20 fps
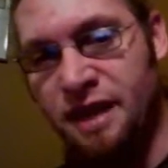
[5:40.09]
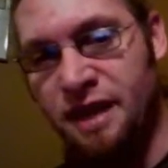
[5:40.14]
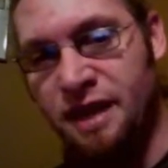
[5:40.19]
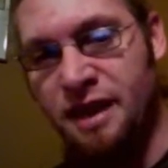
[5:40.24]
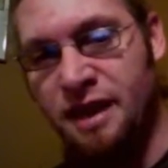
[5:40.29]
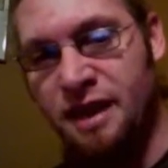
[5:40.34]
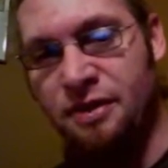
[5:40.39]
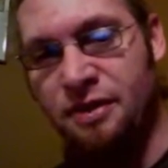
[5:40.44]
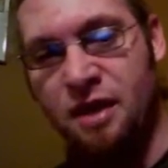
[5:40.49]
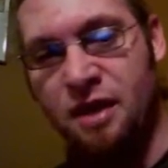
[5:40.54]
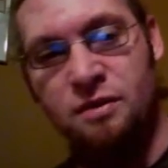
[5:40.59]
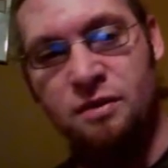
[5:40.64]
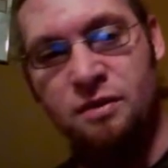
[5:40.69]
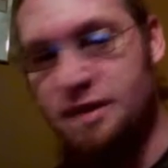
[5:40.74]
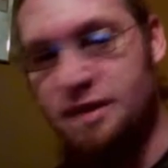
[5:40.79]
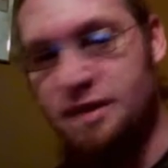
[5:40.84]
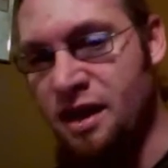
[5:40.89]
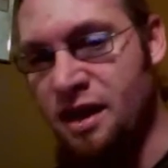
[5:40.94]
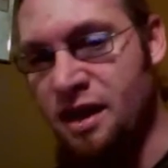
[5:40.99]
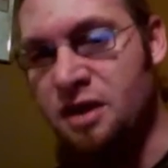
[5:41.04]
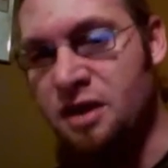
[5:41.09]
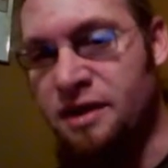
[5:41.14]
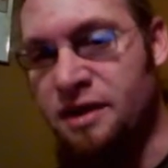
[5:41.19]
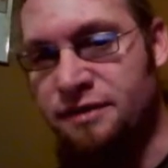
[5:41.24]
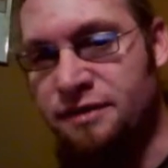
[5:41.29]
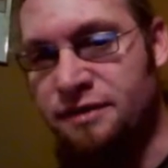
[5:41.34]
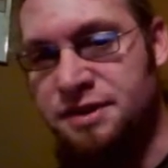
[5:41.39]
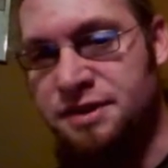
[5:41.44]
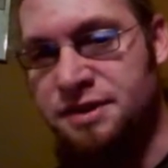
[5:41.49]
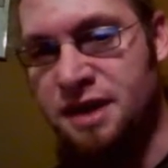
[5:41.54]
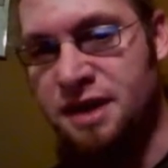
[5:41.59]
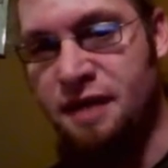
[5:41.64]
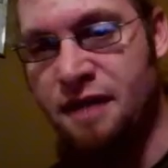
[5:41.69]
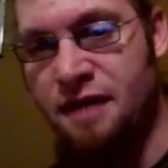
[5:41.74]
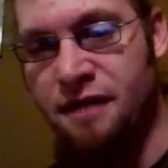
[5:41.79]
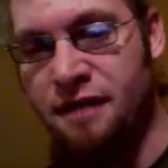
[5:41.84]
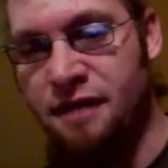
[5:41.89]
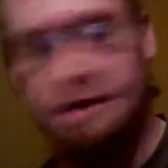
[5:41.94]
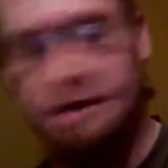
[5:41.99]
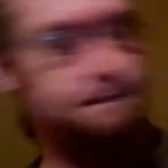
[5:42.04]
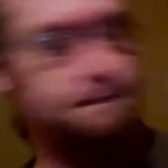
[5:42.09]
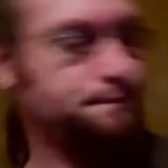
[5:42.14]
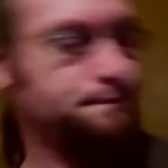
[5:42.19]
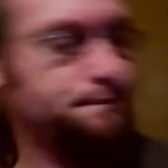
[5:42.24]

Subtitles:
and I thought, what the hell, I'll give it a shot, right?